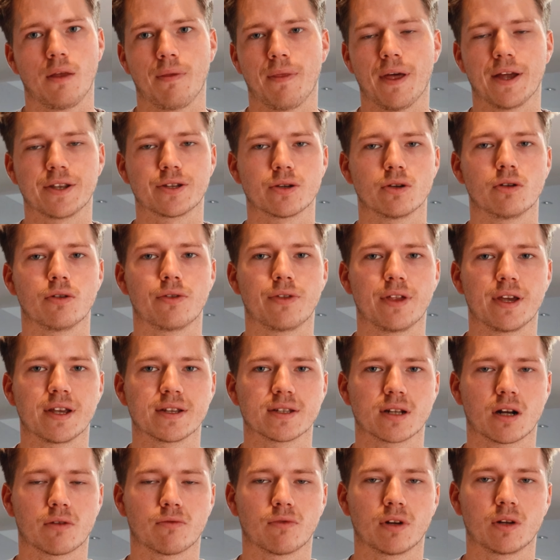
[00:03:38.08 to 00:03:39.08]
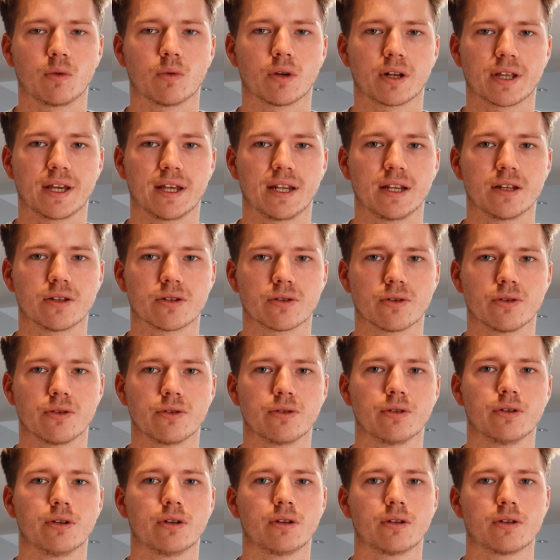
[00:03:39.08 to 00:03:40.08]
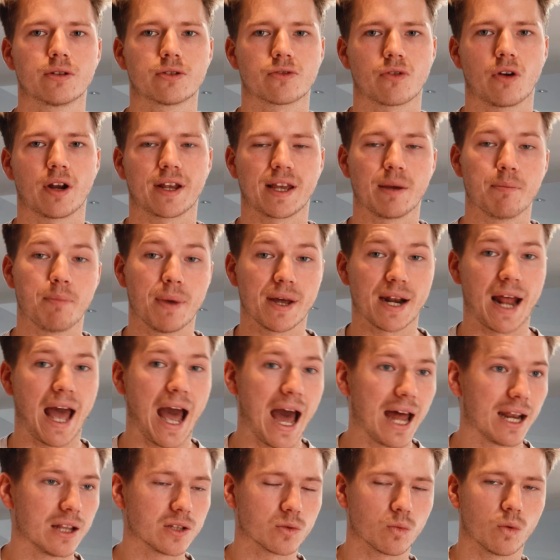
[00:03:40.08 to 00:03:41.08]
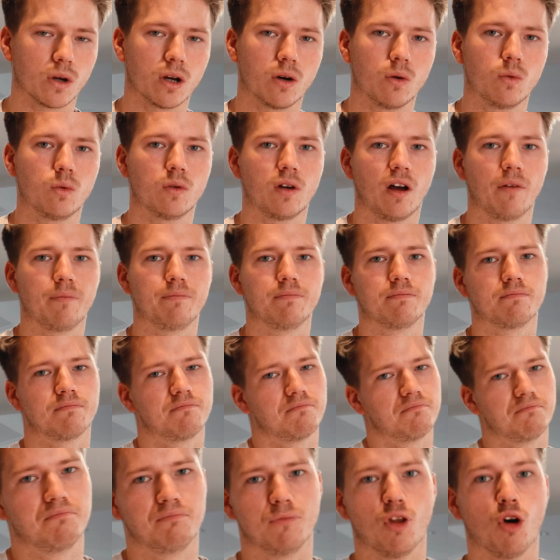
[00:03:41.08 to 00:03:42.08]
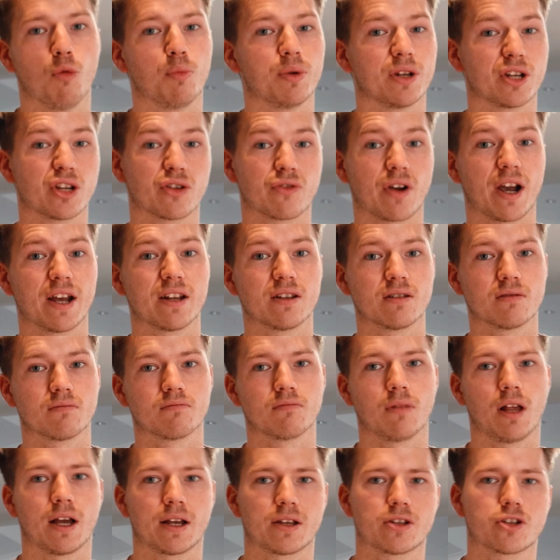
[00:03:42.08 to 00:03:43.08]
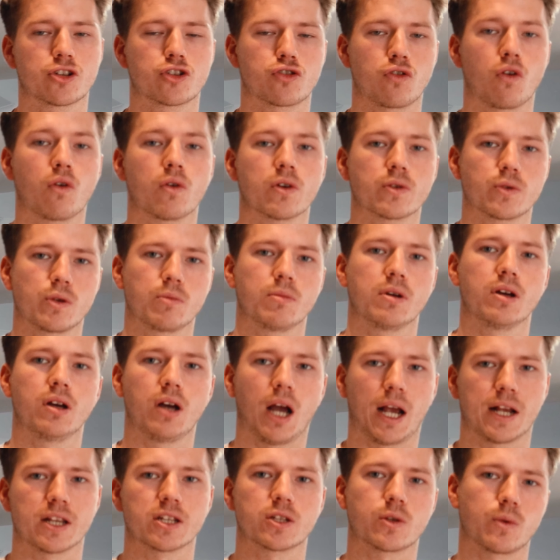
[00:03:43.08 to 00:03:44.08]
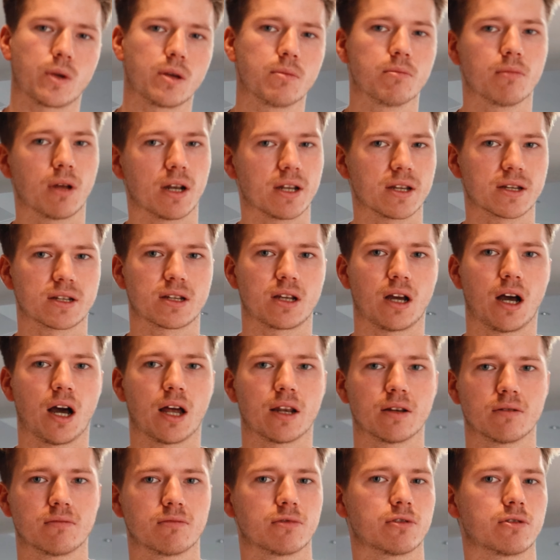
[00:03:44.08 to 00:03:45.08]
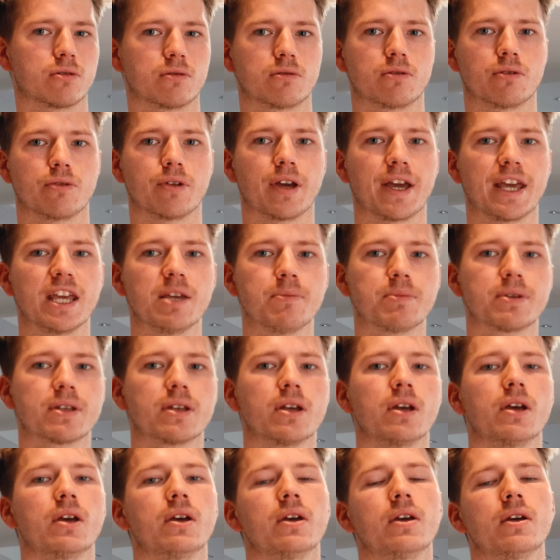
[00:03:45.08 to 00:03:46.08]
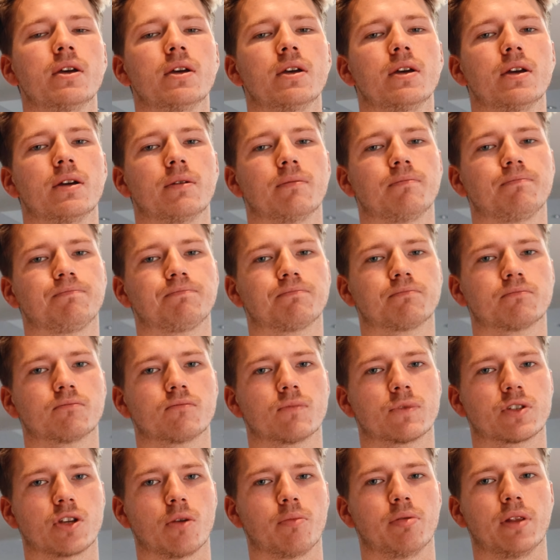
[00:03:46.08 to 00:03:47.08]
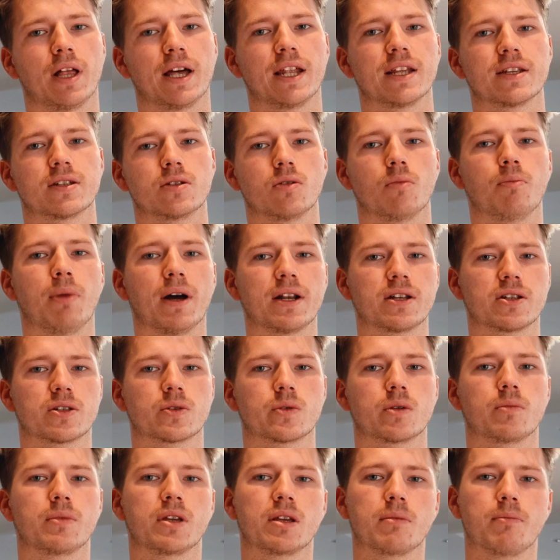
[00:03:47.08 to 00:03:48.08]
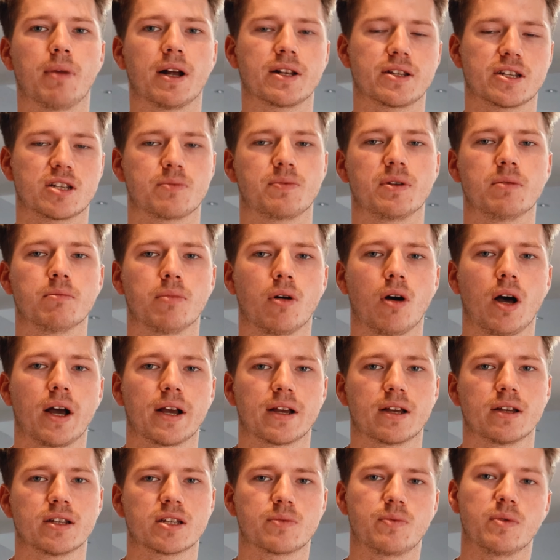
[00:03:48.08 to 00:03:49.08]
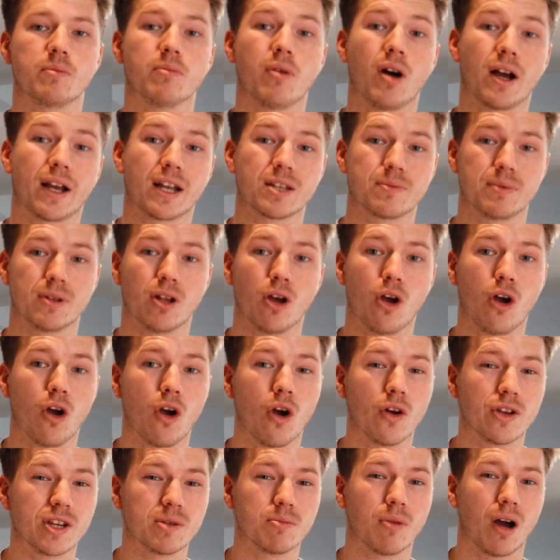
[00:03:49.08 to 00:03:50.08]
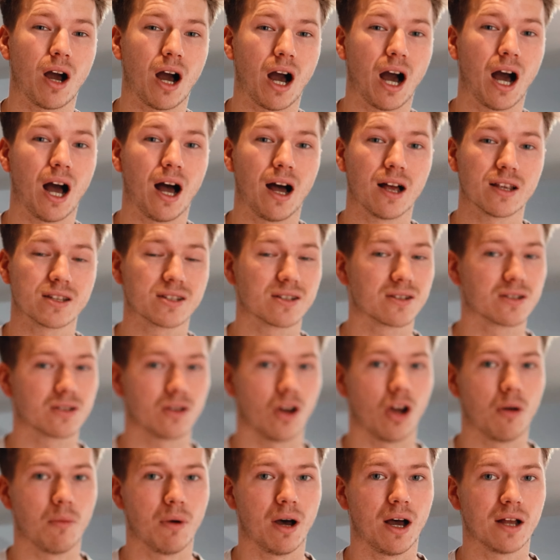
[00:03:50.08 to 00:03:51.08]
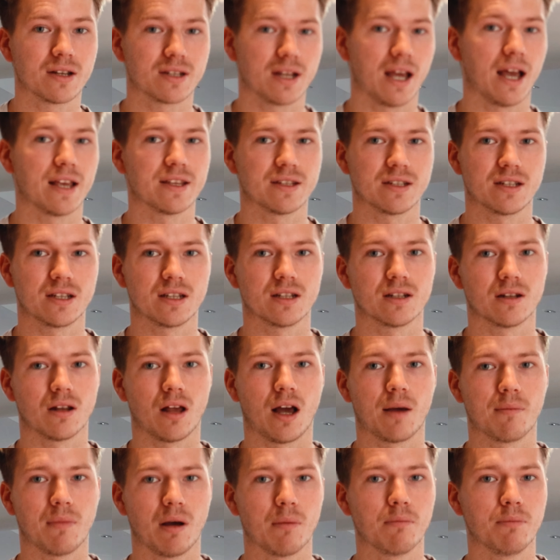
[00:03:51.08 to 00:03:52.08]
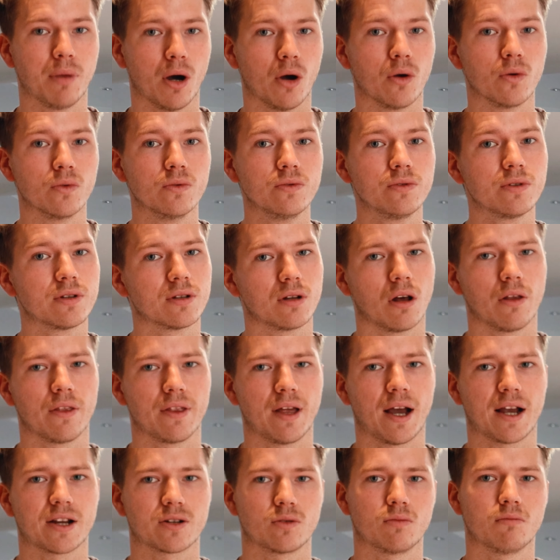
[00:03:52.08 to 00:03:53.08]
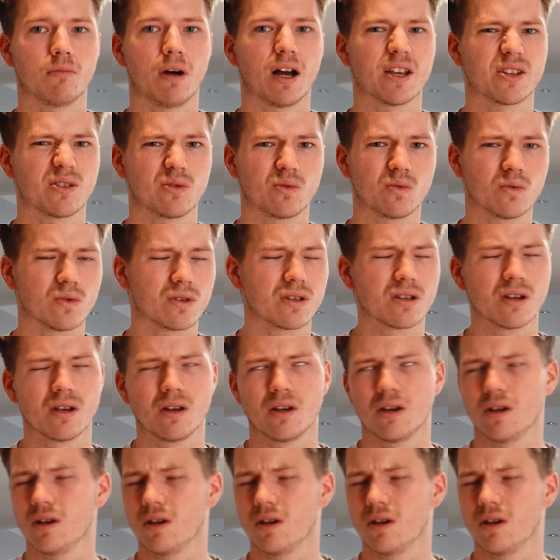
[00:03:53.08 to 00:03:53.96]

They're 2 things that I really want to get into, try and get better at as well. I've not been a great strong swimmer. I can swim but I just can't do heaps. So plan is to do a bunch of swimming, bunch of spin bike. Spin bike has been hurting my ass so much, as in my bones, not the actual muscles,